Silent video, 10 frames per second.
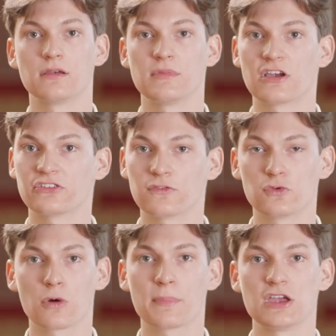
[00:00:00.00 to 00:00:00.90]
because of
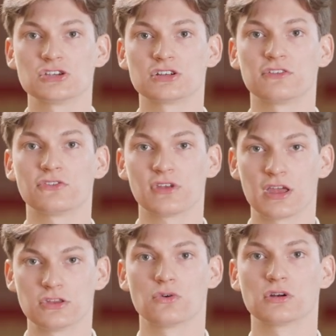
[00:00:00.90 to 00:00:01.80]
your patience
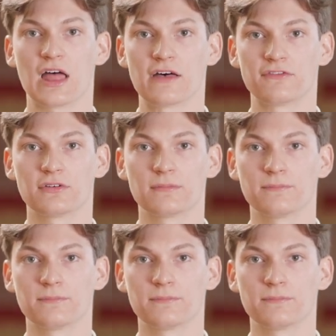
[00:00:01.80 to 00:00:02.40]
and your love.